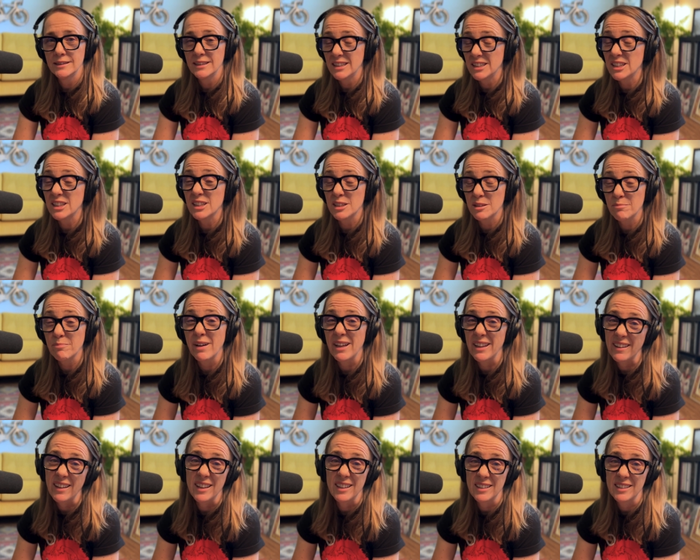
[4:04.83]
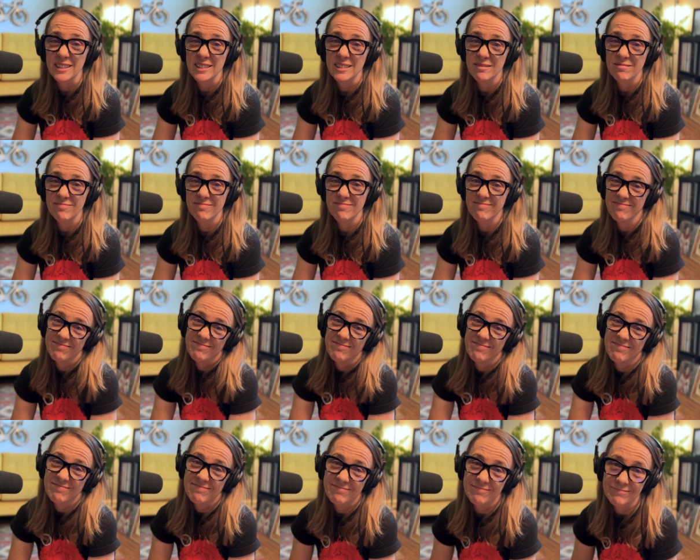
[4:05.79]
They're just mother.
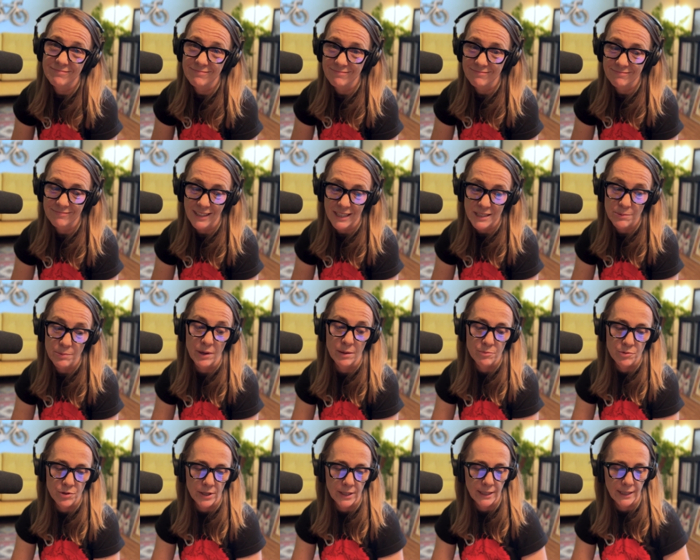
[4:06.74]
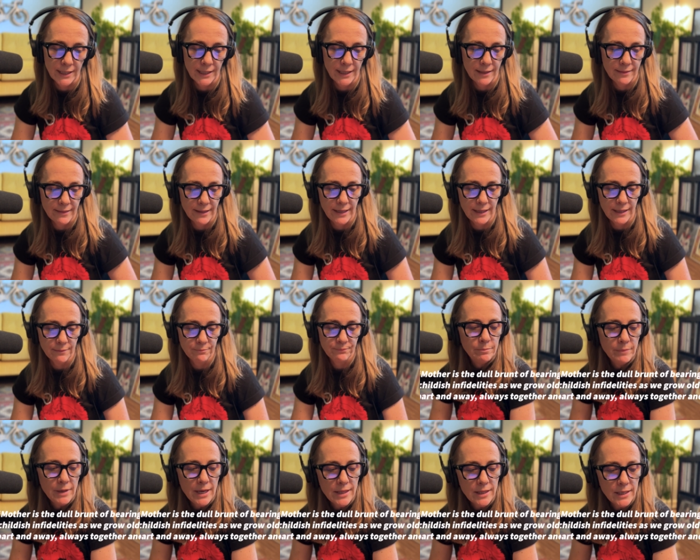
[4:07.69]
That's what I'm trying to get at there.
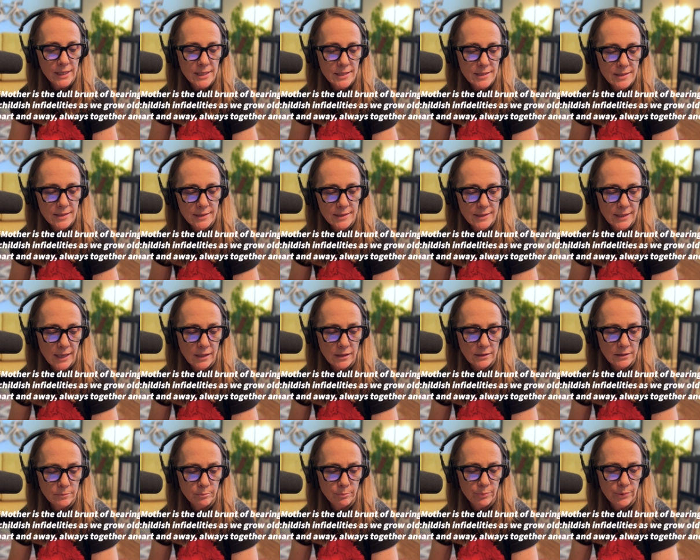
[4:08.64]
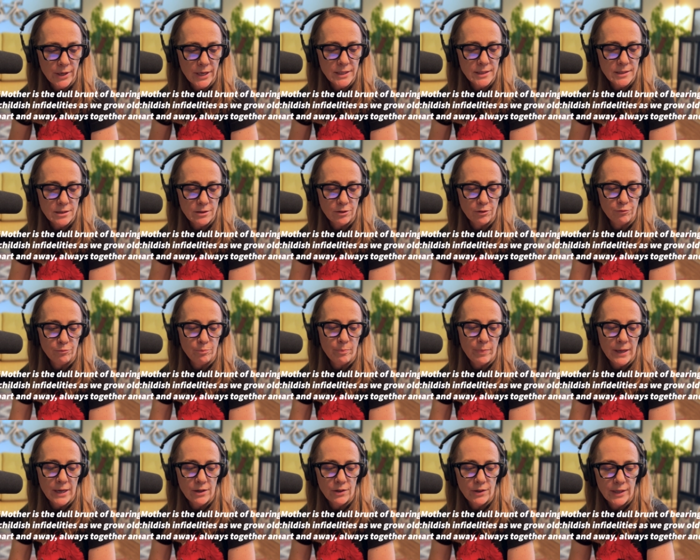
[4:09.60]
Mother is the dull brunt of
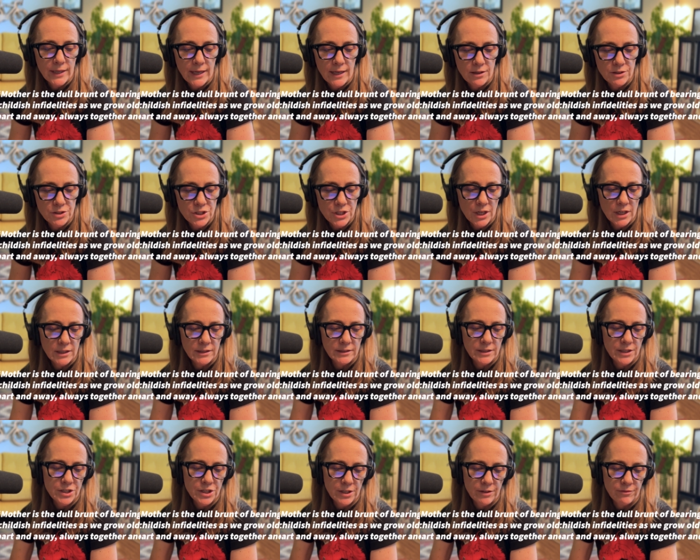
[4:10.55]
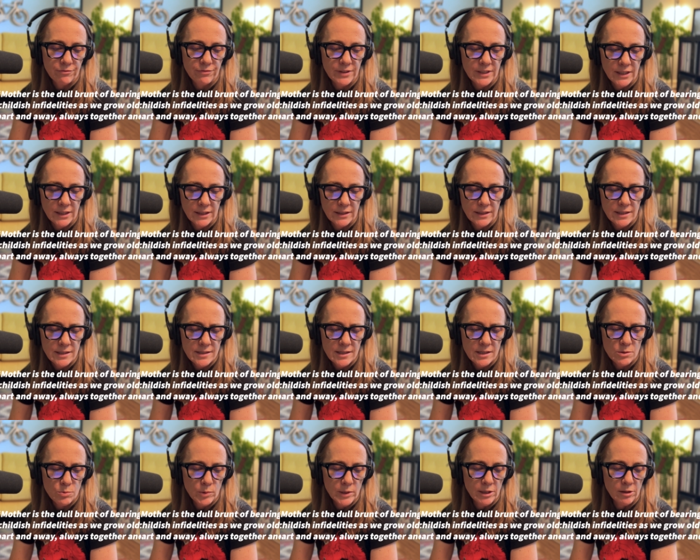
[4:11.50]
bearing our childish infidelities
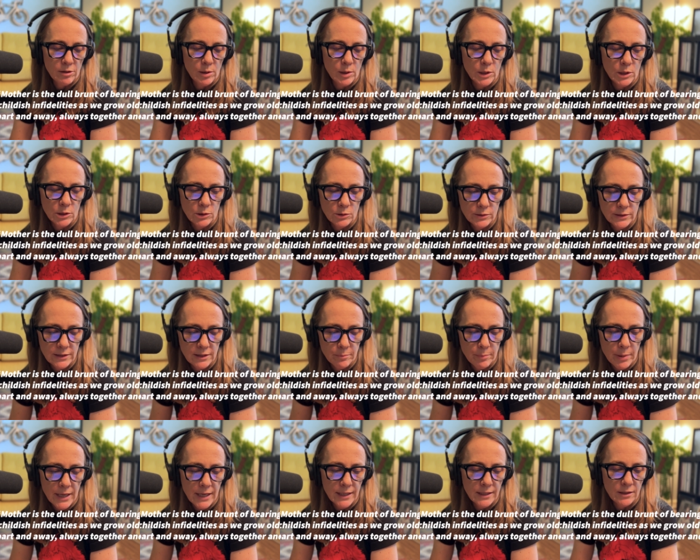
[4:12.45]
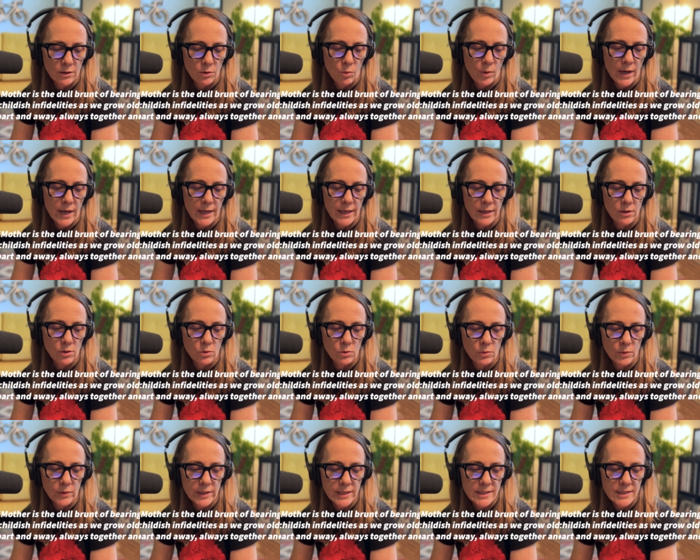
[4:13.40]
as we grow old and apart and away,
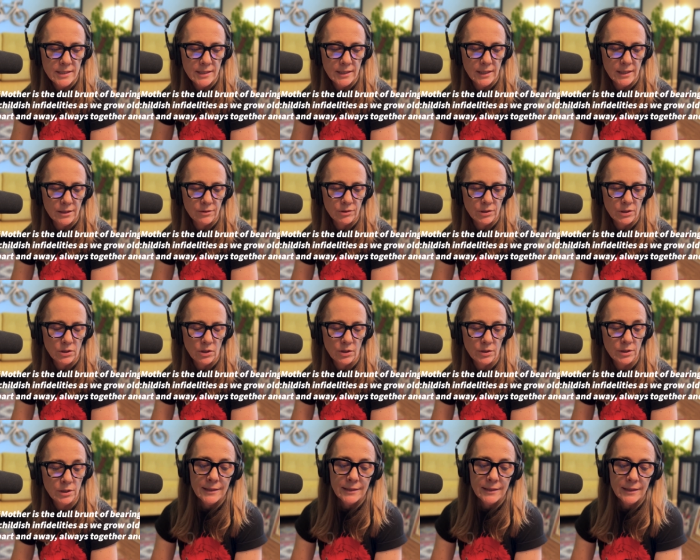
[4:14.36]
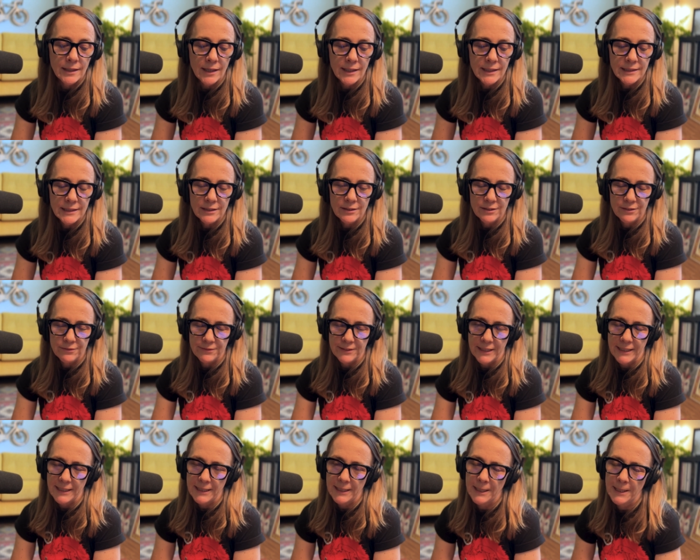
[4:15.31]
always together and not. The idea of
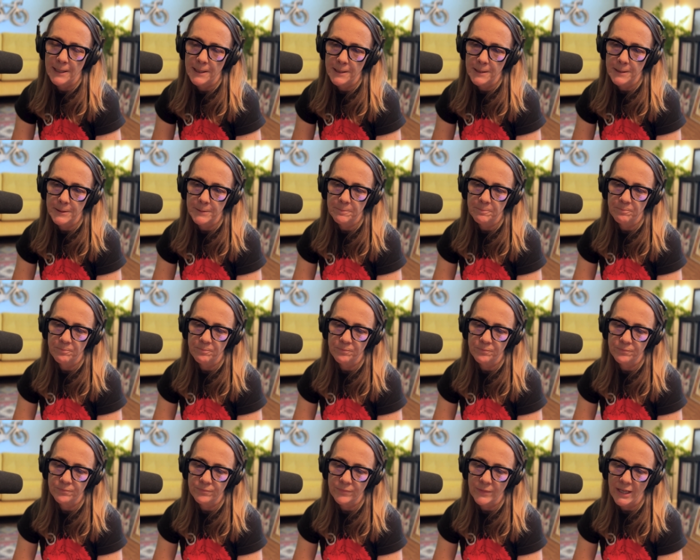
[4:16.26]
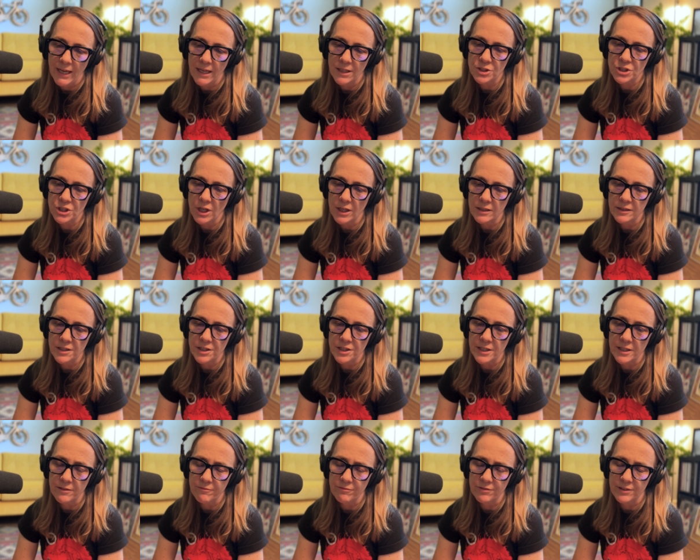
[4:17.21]
our
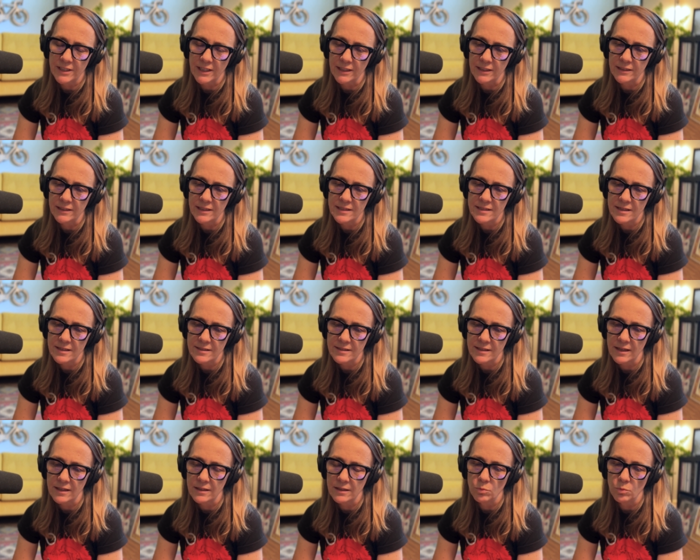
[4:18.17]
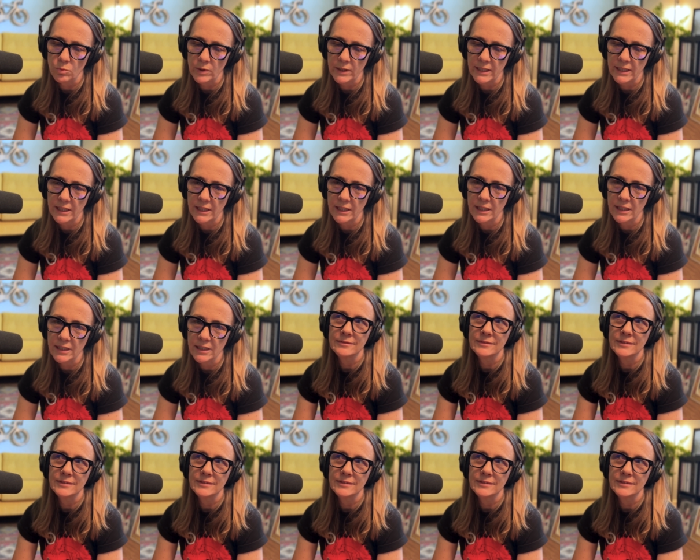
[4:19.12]
childish infidelities is that we,